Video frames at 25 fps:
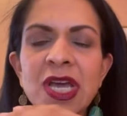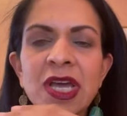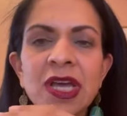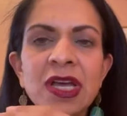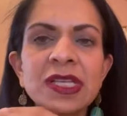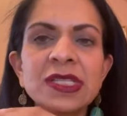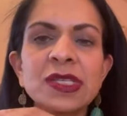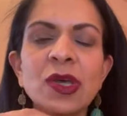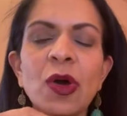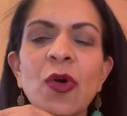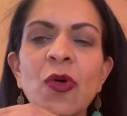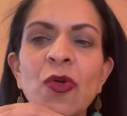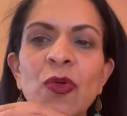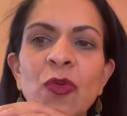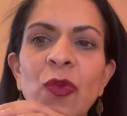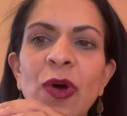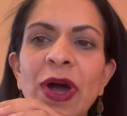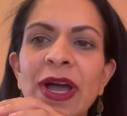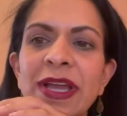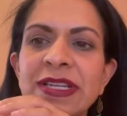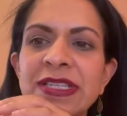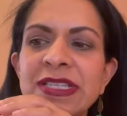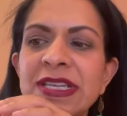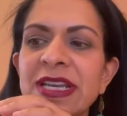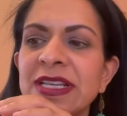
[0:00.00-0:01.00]
his own
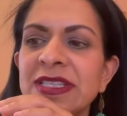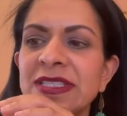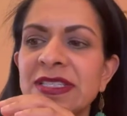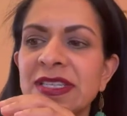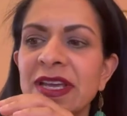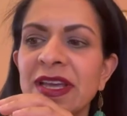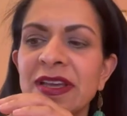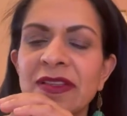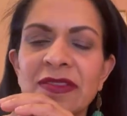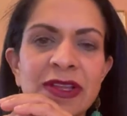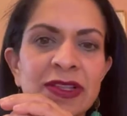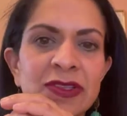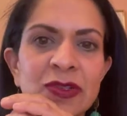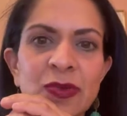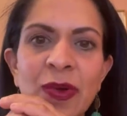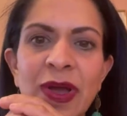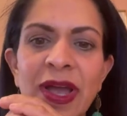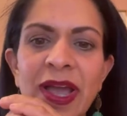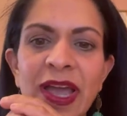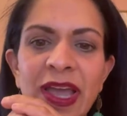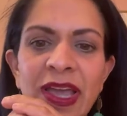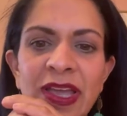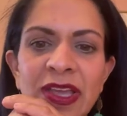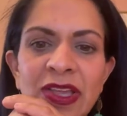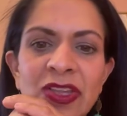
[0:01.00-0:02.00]
wine tasting. That's
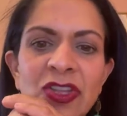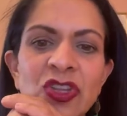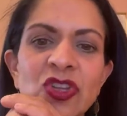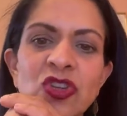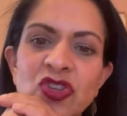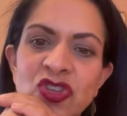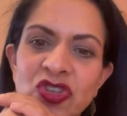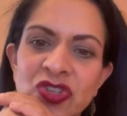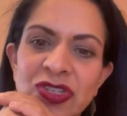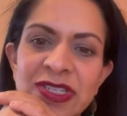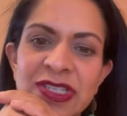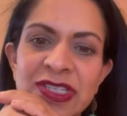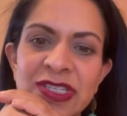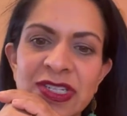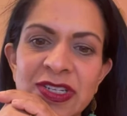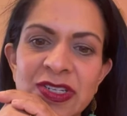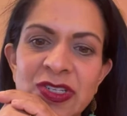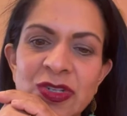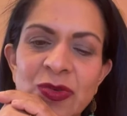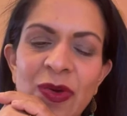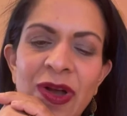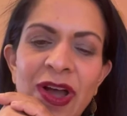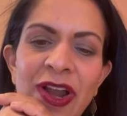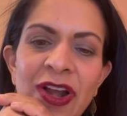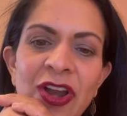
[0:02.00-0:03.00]
why I usually stick
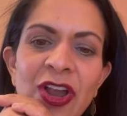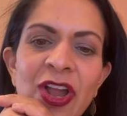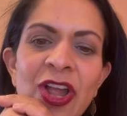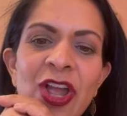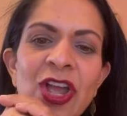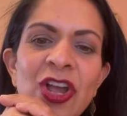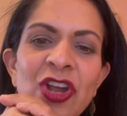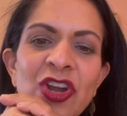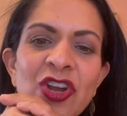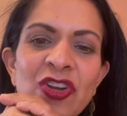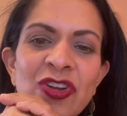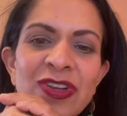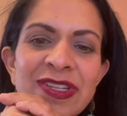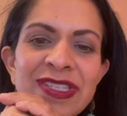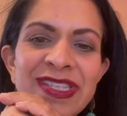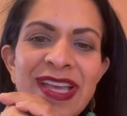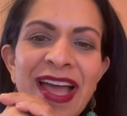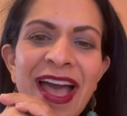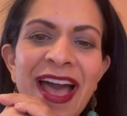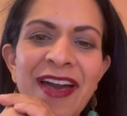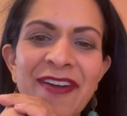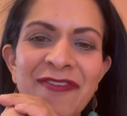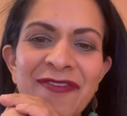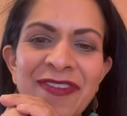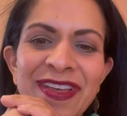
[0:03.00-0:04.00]
to water. Chris
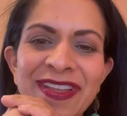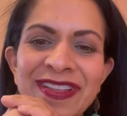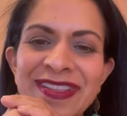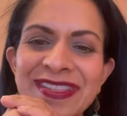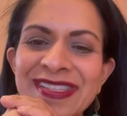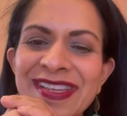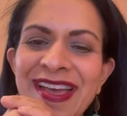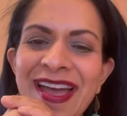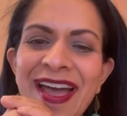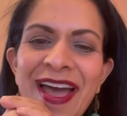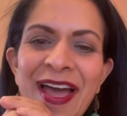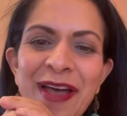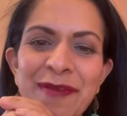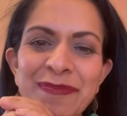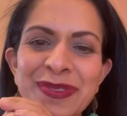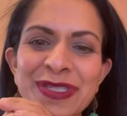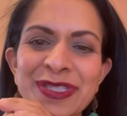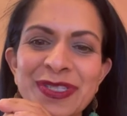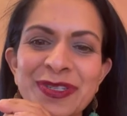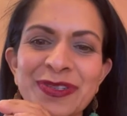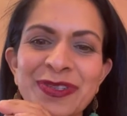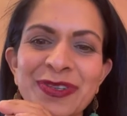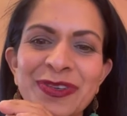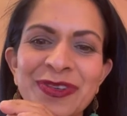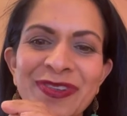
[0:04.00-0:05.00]
Evans,
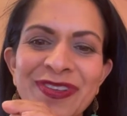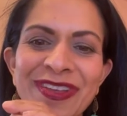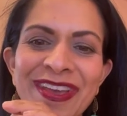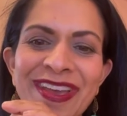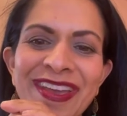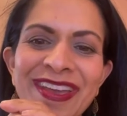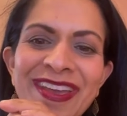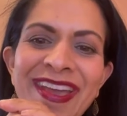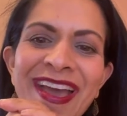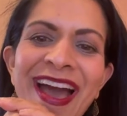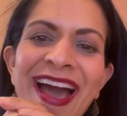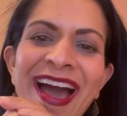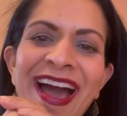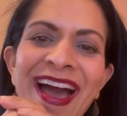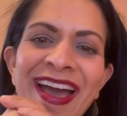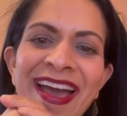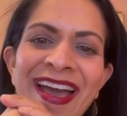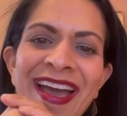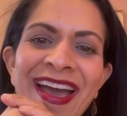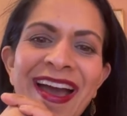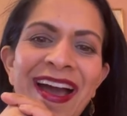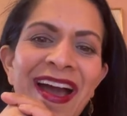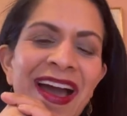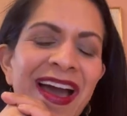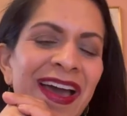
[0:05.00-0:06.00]
absolutely. Yeah,
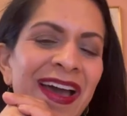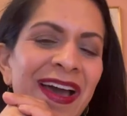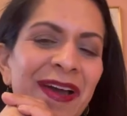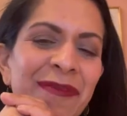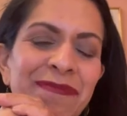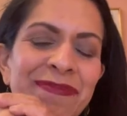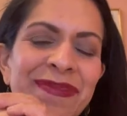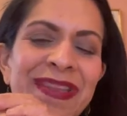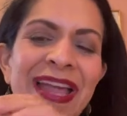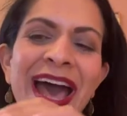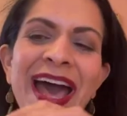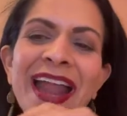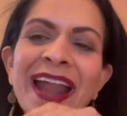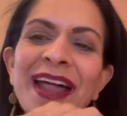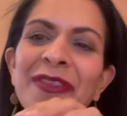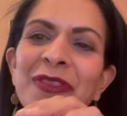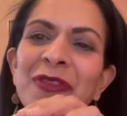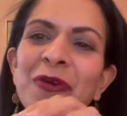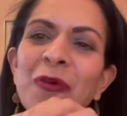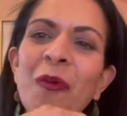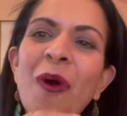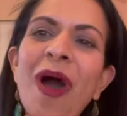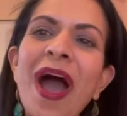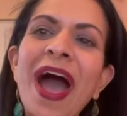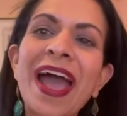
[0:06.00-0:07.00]
not on
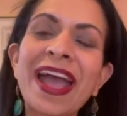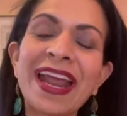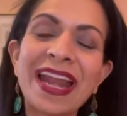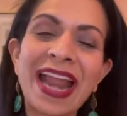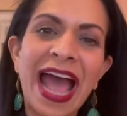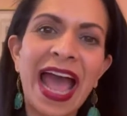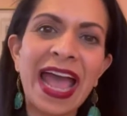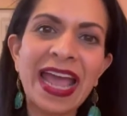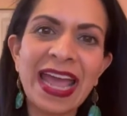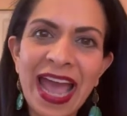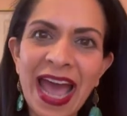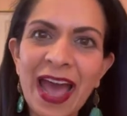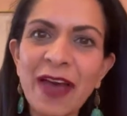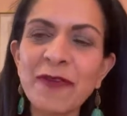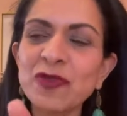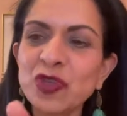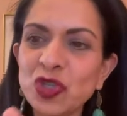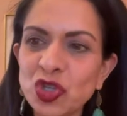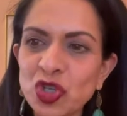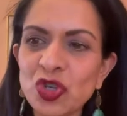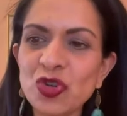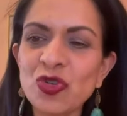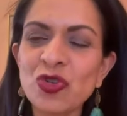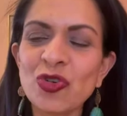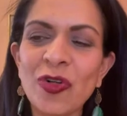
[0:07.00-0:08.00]
the wine. I have
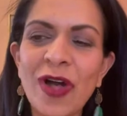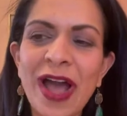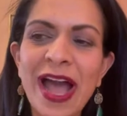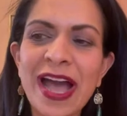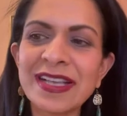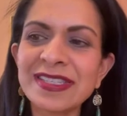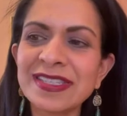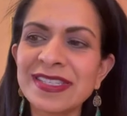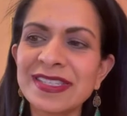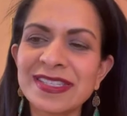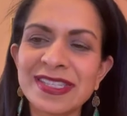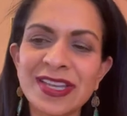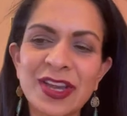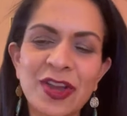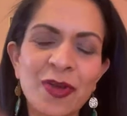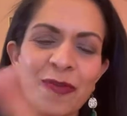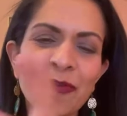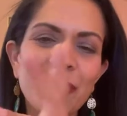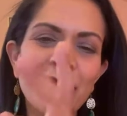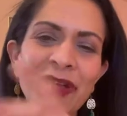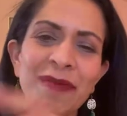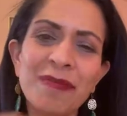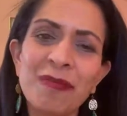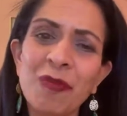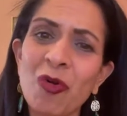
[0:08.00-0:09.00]
2 glasses here,
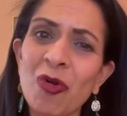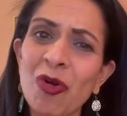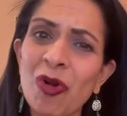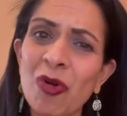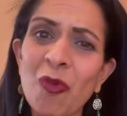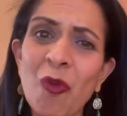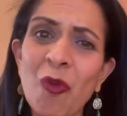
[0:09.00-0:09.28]
but I'm more